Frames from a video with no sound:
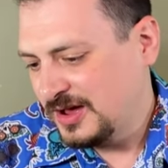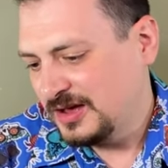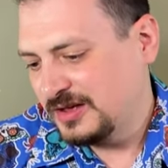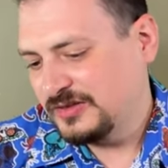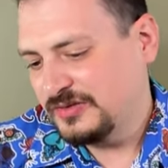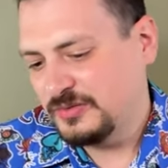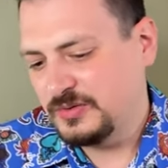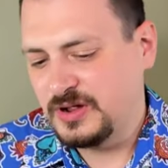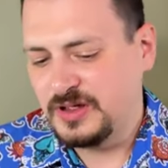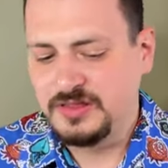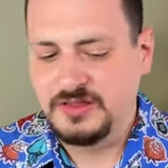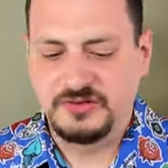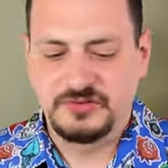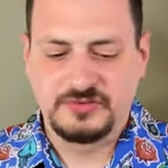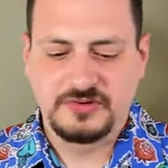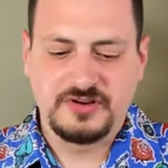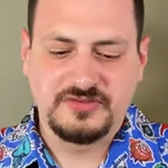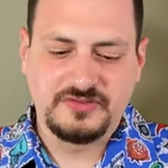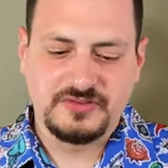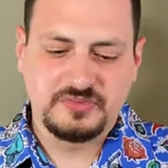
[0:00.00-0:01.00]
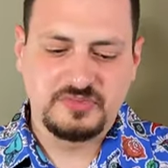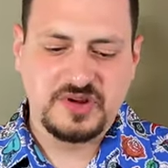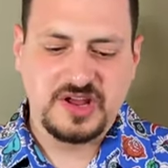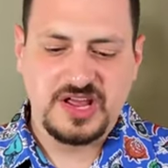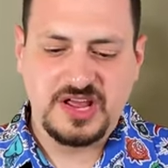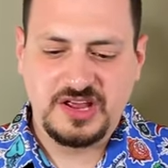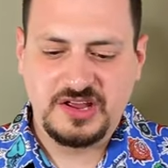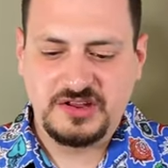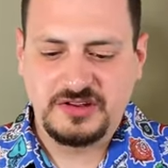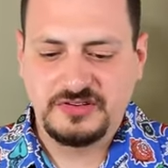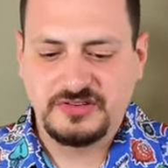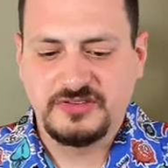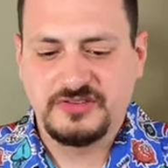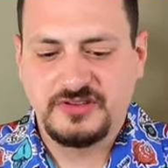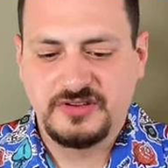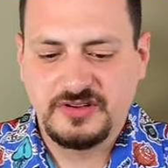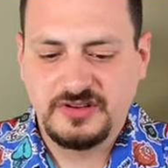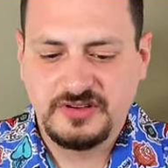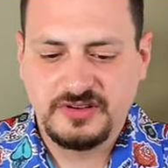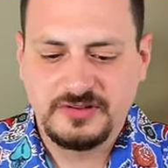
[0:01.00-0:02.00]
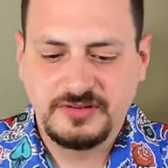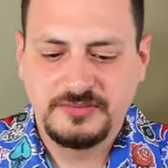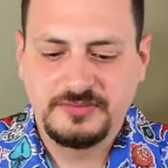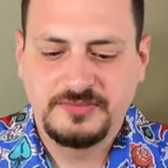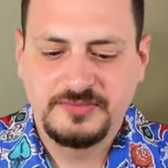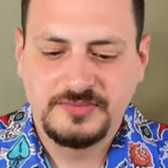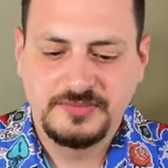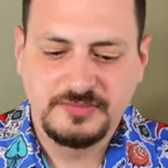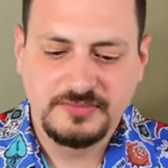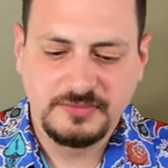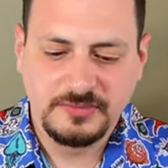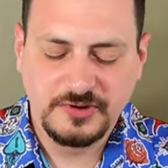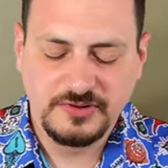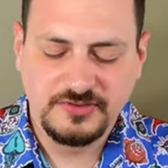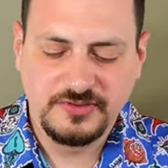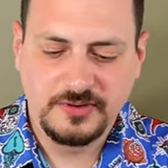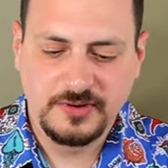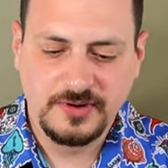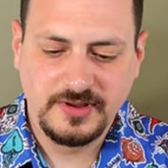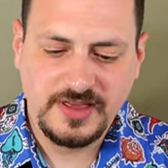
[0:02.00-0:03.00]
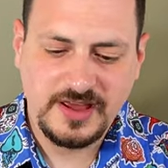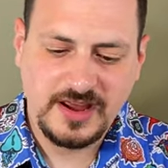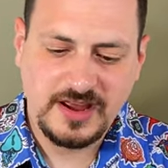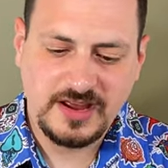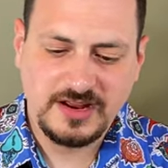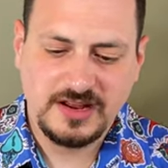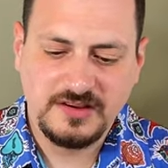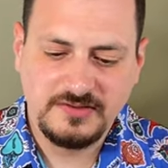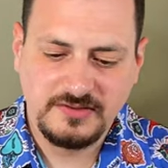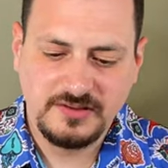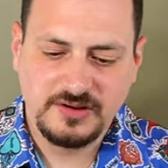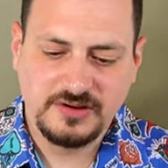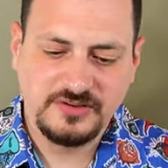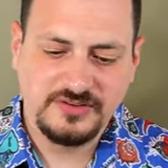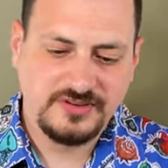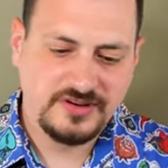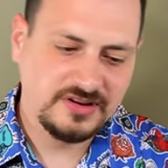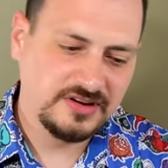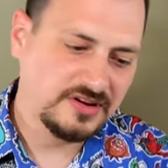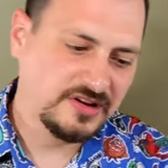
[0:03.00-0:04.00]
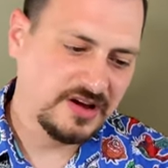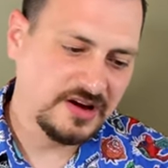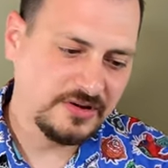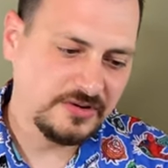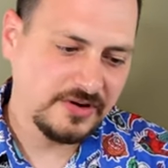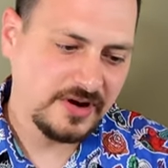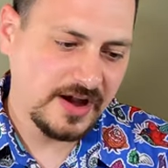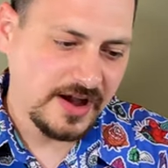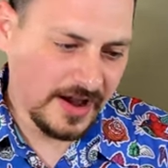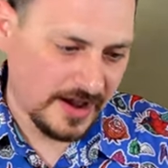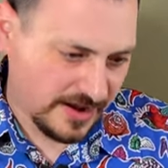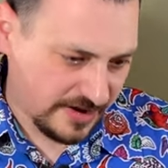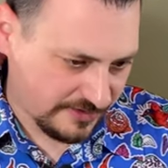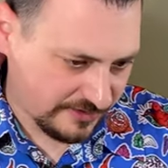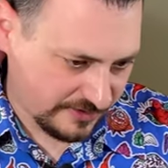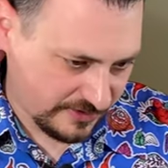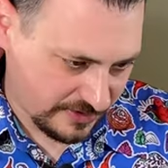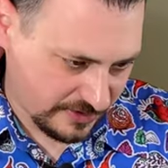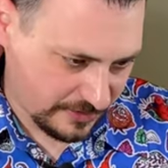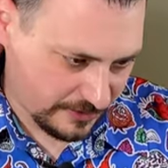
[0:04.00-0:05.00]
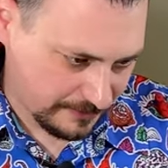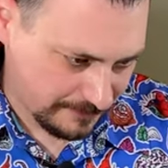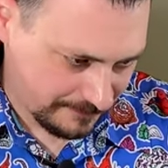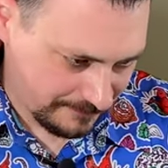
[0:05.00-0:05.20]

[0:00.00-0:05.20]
So I had this rifle in my hands before that, even though I sent it out after.